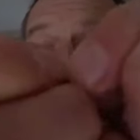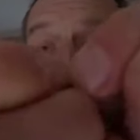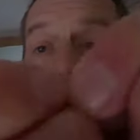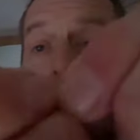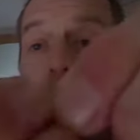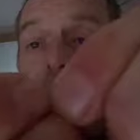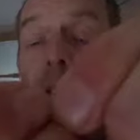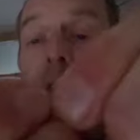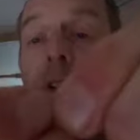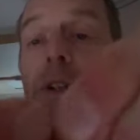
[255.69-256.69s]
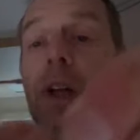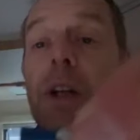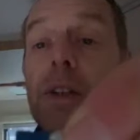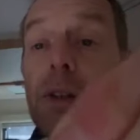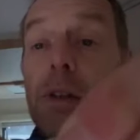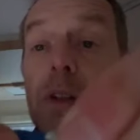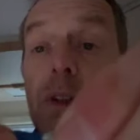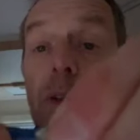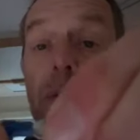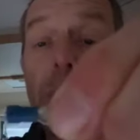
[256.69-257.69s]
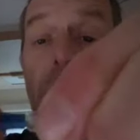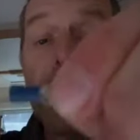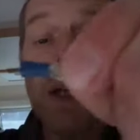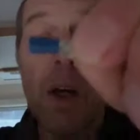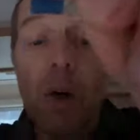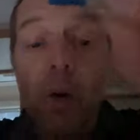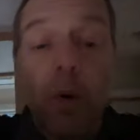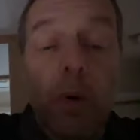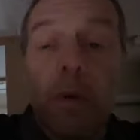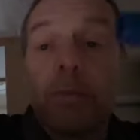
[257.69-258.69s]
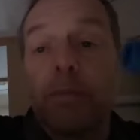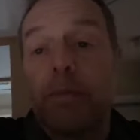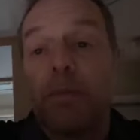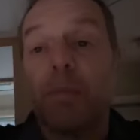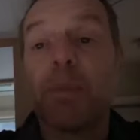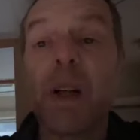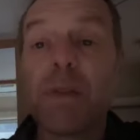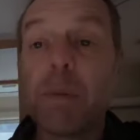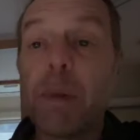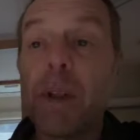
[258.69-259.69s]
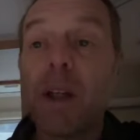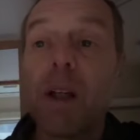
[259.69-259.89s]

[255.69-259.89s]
bite it nice and tight so that it's got the wire, or preferably